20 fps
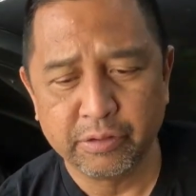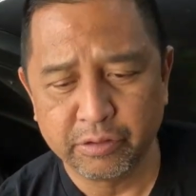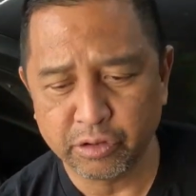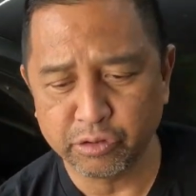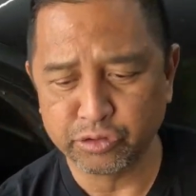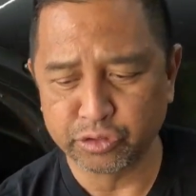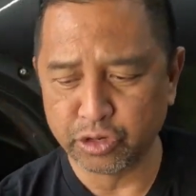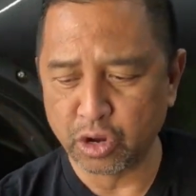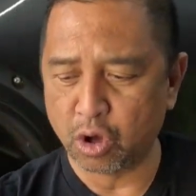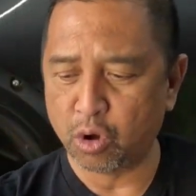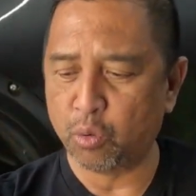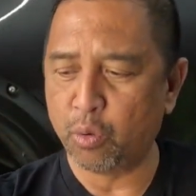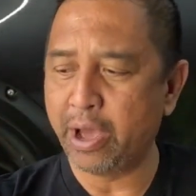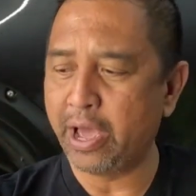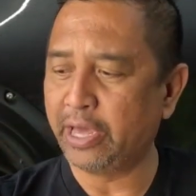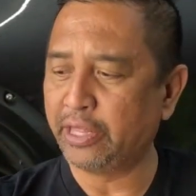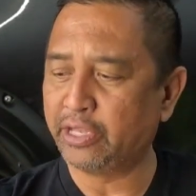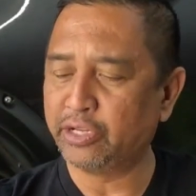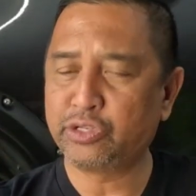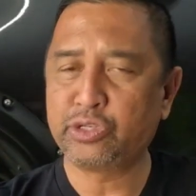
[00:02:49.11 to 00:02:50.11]
there's no
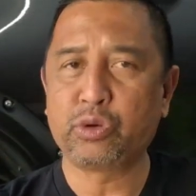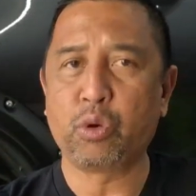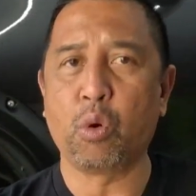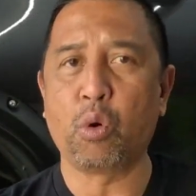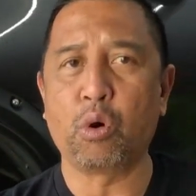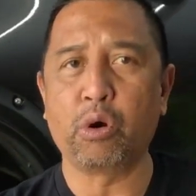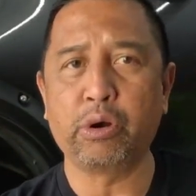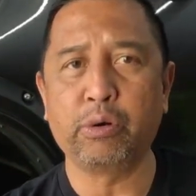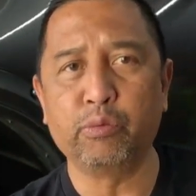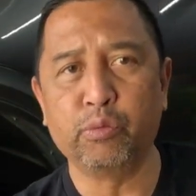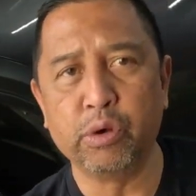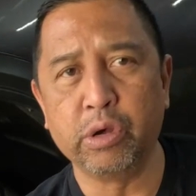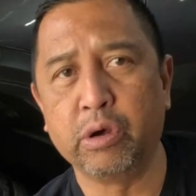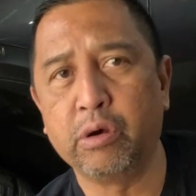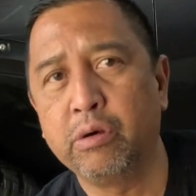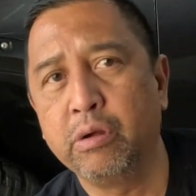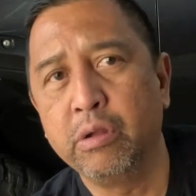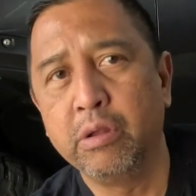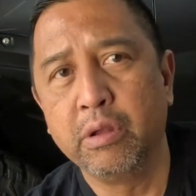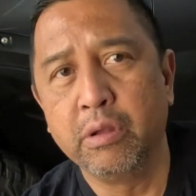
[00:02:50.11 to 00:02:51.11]
way this cord
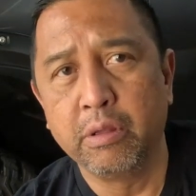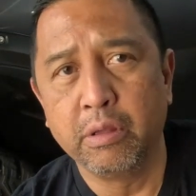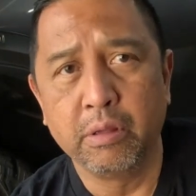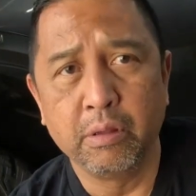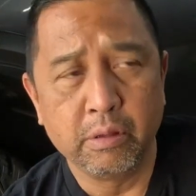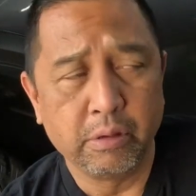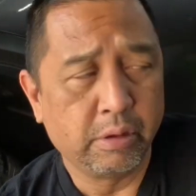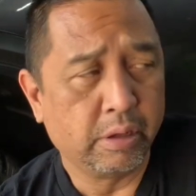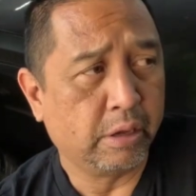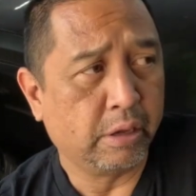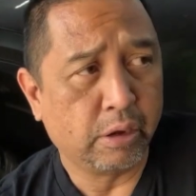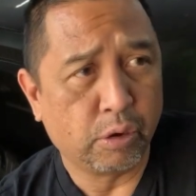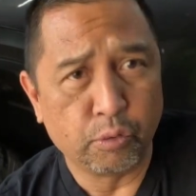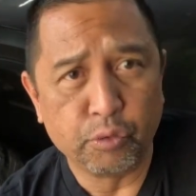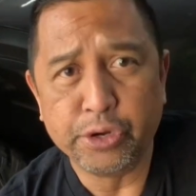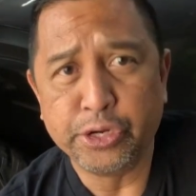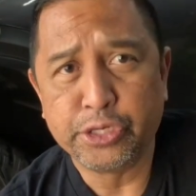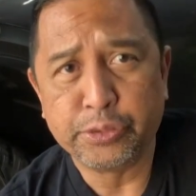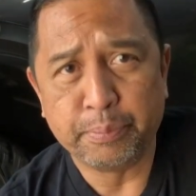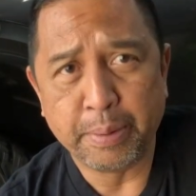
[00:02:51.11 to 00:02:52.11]
will uh,
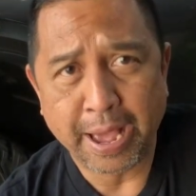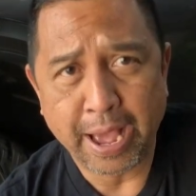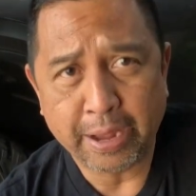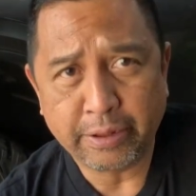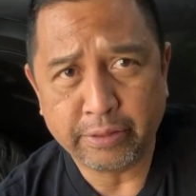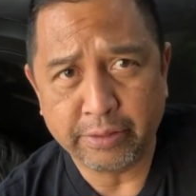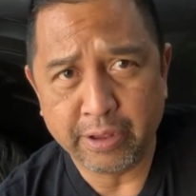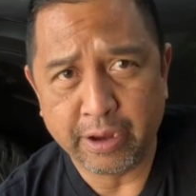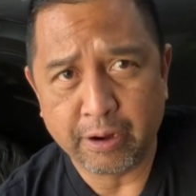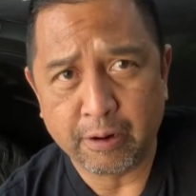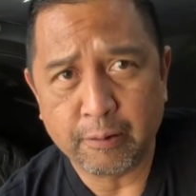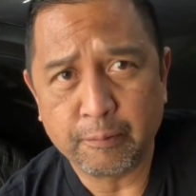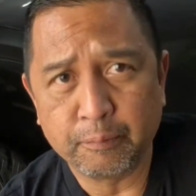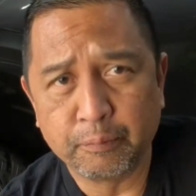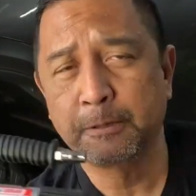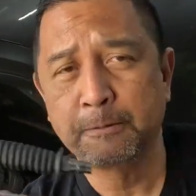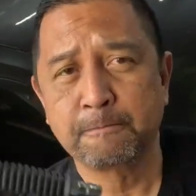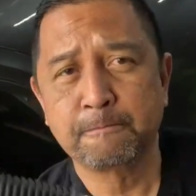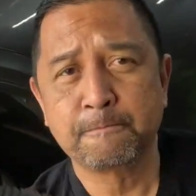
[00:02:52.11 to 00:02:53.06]
reach back there.